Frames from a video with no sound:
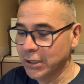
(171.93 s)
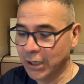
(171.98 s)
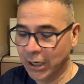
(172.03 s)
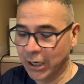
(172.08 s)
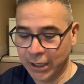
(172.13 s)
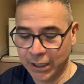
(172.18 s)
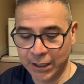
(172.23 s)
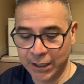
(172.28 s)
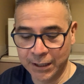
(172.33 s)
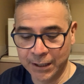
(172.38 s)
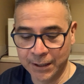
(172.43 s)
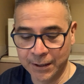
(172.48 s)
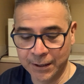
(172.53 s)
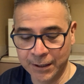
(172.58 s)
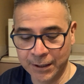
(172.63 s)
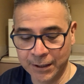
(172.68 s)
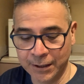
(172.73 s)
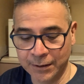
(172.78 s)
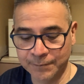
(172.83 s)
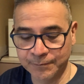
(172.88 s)

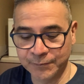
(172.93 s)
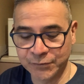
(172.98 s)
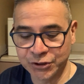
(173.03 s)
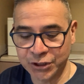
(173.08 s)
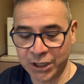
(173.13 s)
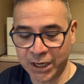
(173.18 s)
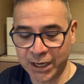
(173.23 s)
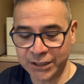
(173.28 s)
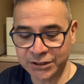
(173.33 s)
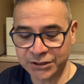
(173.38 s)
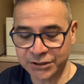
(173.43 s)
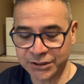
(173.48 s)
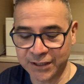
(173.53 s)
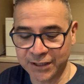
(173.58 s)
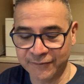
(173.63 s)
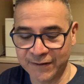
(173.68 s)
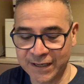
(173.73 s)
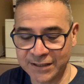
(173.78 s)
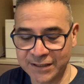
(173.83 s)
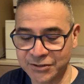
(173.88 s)
Josh
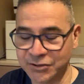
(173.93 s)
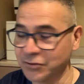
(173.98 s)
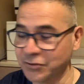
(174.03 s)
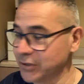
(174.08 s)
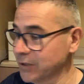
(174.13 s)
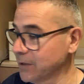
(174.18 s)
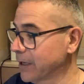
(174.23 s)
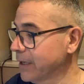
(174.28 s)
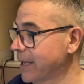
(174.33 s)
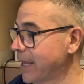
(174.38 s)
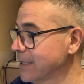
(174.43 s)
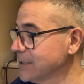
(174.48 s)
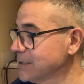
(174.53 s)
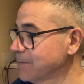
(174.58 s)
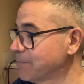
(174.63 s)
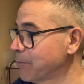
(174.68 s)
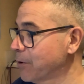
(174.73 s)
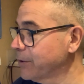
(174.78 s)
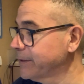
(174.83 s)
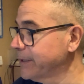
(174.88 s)
Cavazos has a
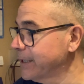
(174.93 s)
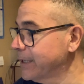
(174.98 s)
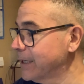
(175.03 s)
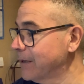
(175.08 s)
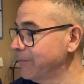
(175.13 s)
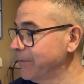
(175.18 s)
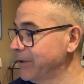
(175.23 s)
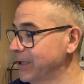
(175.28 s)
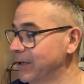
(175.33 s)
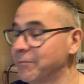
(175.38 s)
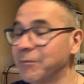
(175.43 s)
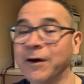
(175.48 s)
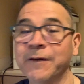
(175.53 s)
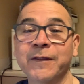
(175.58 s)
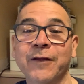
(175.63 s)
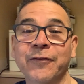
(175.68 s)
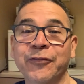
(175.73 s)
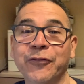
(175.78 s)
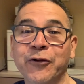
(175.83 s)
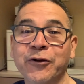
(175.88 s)
birthday coming up on
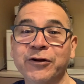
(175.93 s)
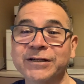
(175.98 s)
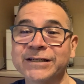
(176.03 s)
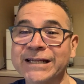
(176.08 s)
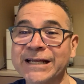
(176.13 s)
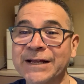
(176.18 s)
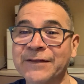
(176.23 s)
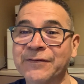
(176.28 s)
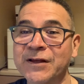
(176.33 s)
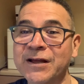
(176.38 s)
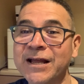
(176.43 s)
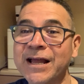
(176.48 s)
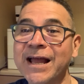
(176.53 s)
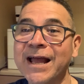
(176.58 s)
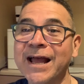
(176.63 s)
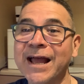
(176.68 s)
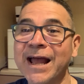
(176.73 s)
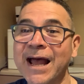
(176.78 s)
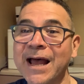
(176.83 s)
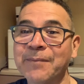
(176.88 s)
the 13th.
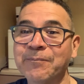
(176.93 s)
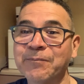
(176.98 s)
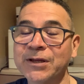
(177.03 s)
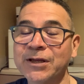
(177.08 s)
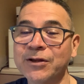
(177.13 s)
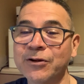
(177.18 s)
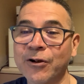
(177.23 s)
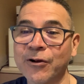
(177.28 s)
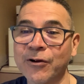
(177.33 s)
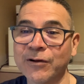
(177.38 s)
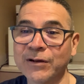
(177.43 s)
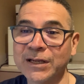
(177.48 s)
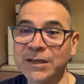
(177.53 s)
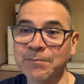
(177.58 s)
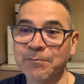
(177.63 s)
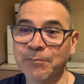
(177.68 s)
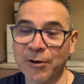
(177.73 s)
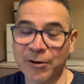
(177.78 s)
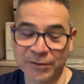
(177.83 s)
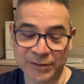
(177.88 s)
Happy early
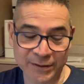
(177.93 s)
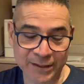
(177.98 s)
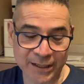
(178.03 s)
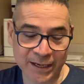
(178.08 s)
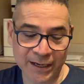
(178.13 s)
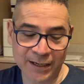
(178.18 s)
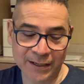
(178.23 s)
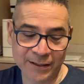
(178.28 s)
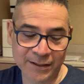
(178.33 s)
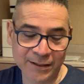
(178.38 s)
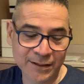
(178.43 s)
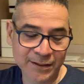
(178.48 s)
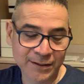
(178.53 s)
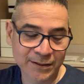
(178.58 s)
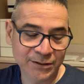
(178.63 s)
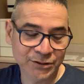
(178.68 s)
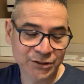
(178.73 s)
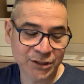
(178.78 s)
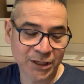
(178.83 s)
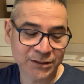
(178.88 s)
birthday,
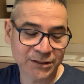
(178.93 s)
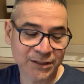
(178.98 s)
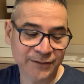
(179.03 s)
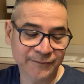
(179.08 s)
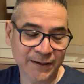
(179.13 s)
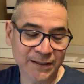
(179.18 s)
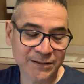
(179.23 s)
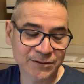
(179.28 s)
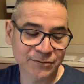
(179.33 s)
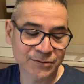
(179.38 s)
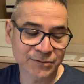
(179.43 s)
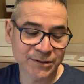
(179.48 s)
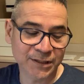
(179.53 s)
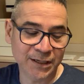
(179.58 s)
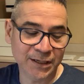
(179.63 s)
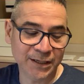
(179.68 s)
Josh Cavazos.